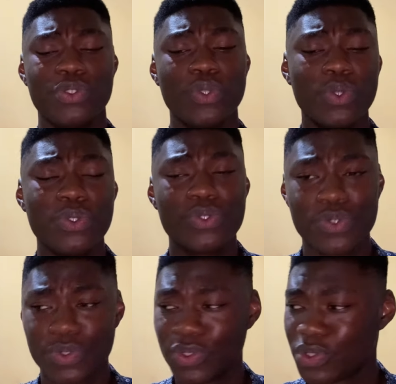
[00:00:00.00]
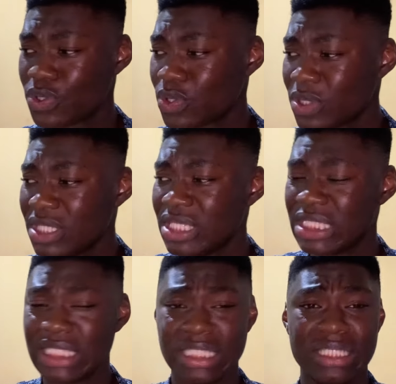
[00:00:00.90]
Don't use
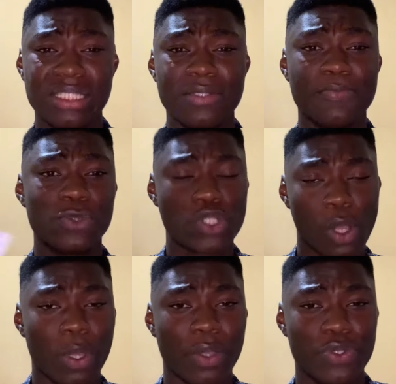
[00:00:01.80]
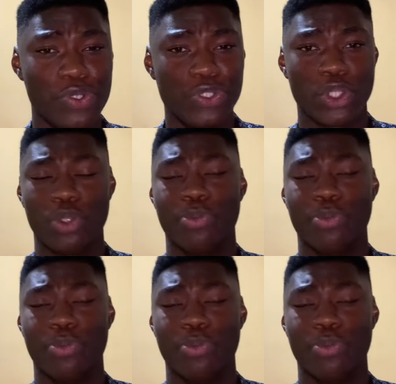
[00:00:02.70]
the towel you use on